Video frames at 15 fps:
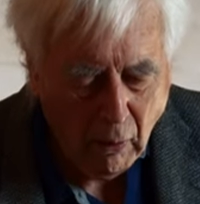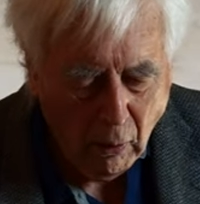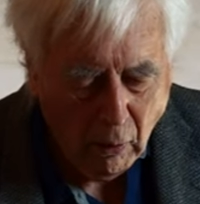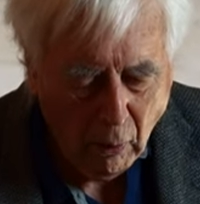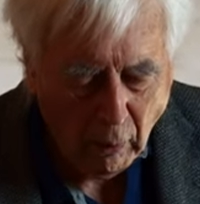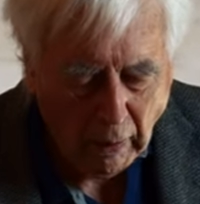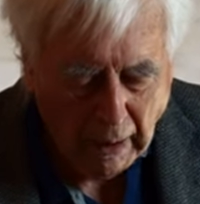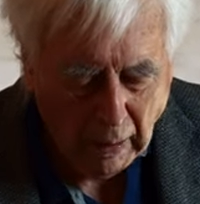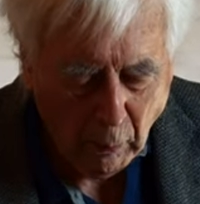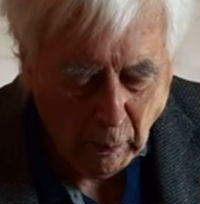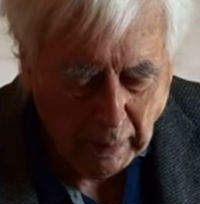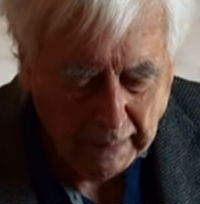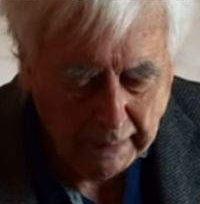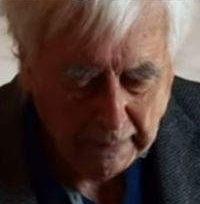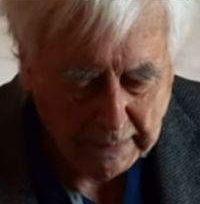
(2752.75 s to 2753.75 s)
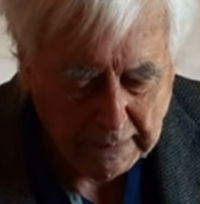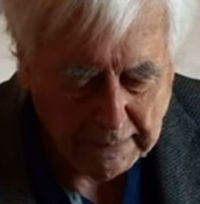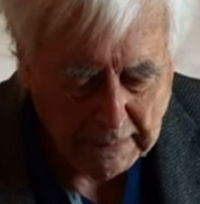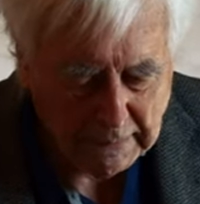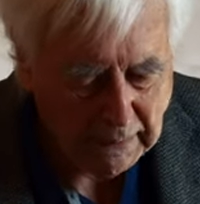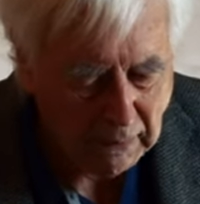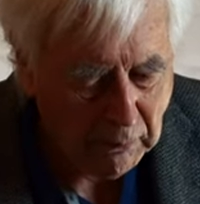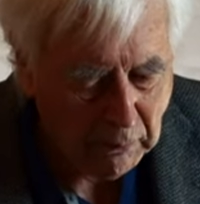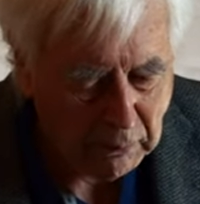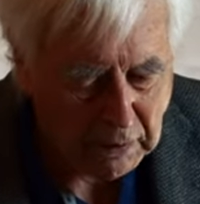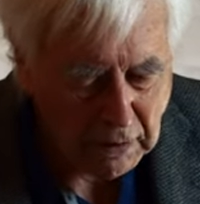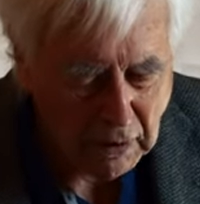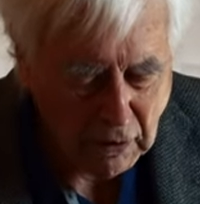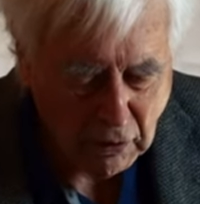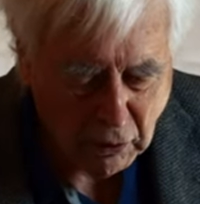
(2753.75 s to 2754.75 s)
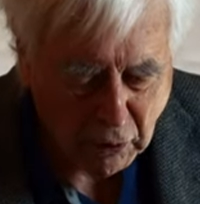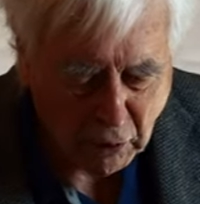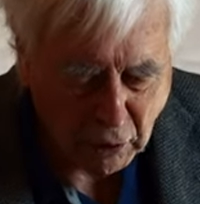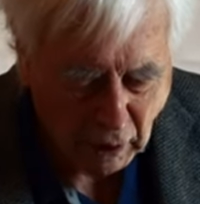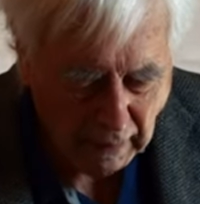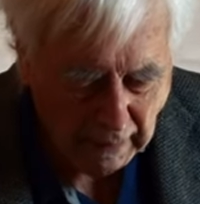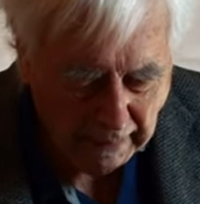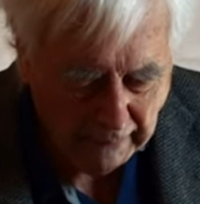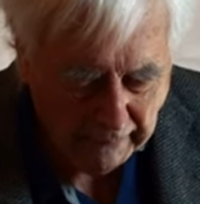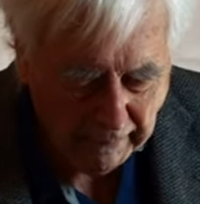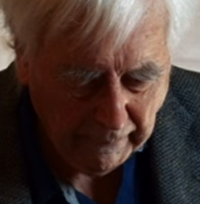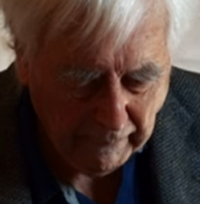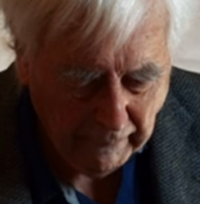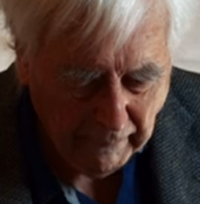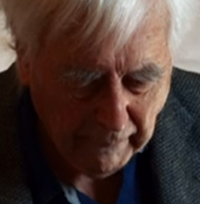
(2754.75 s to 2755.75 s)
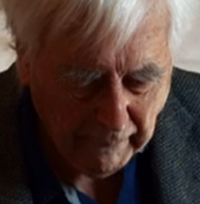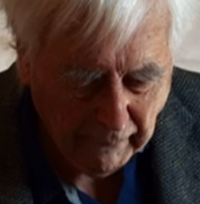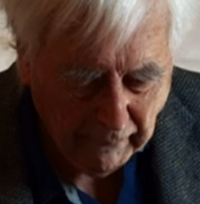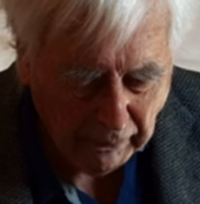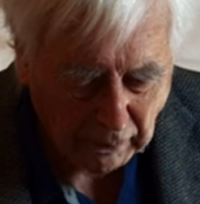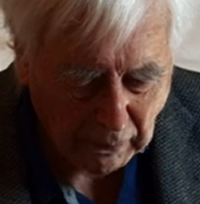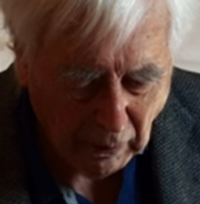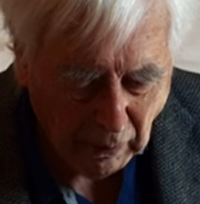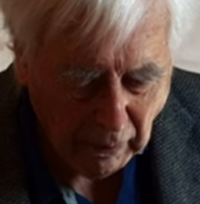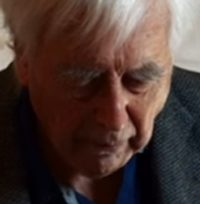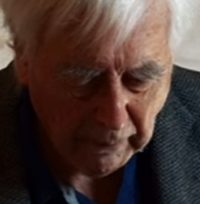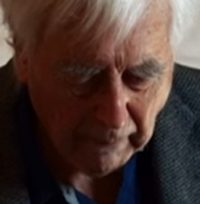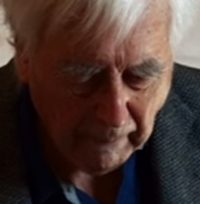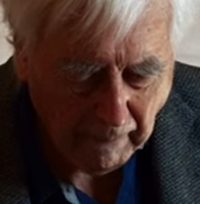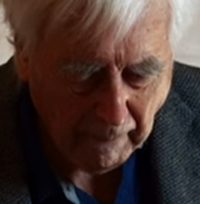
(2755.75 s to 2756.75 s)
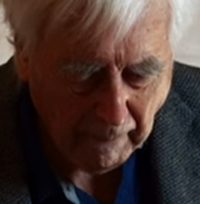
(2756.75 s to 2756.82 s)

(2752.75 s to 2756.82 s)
All our ways don't shine for God.